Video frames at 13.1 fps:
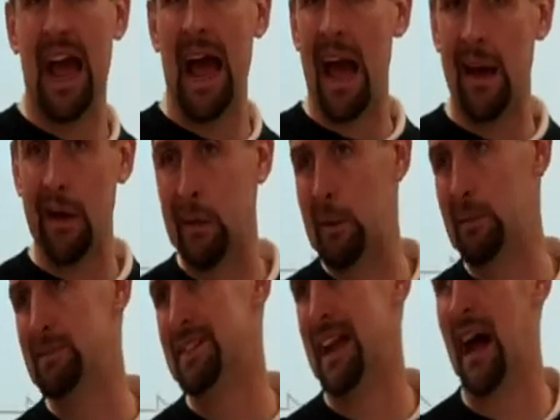
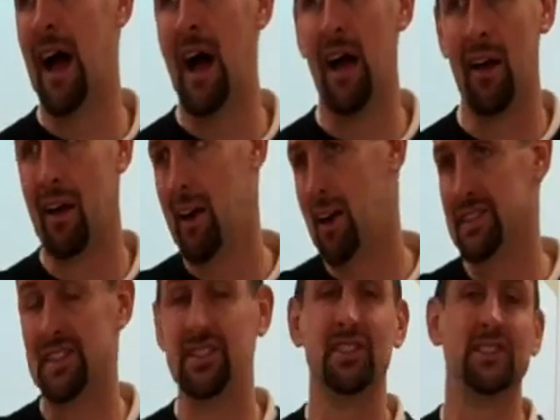atoms and
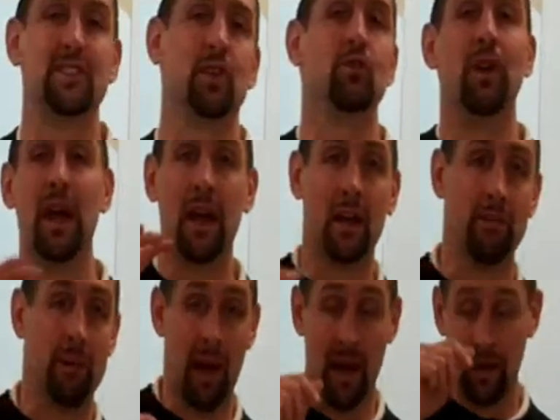ions in just a
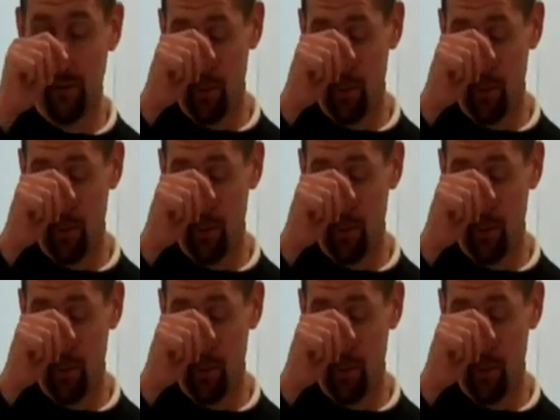random kind